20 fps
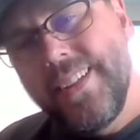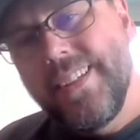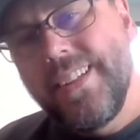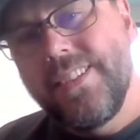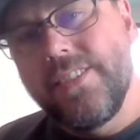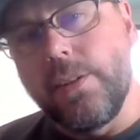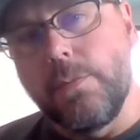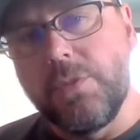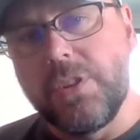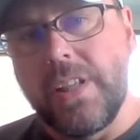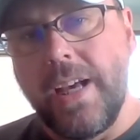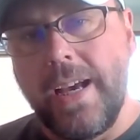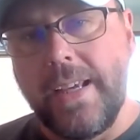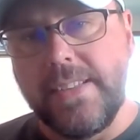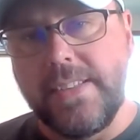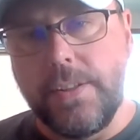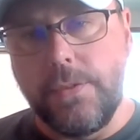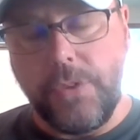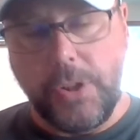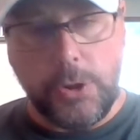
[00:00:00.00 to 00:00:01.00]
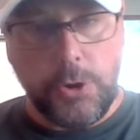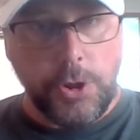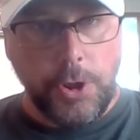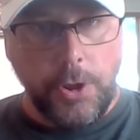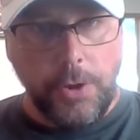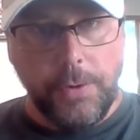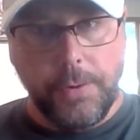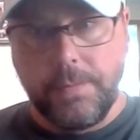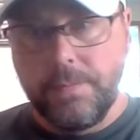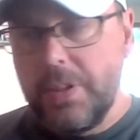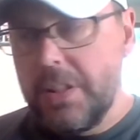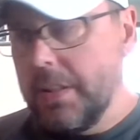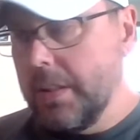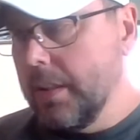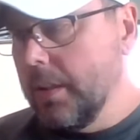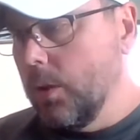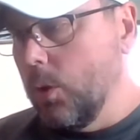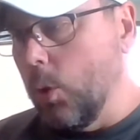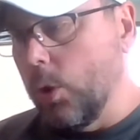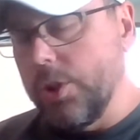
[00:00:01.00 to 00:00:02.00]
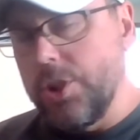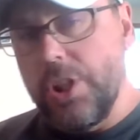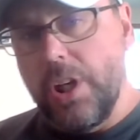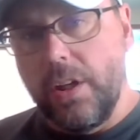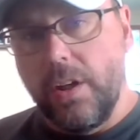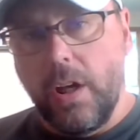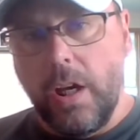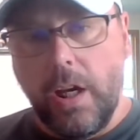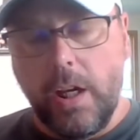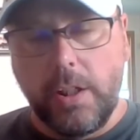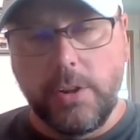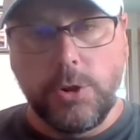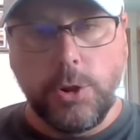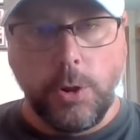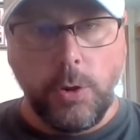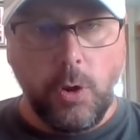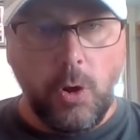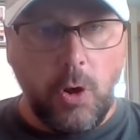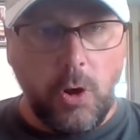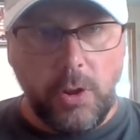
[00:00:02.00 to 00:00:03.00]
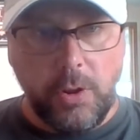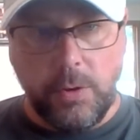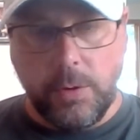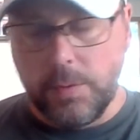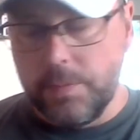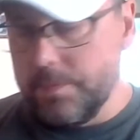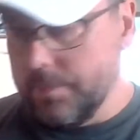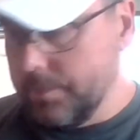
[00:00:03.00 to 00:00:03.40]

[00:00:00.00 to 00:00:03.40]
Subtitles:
some scientific journal or journal article.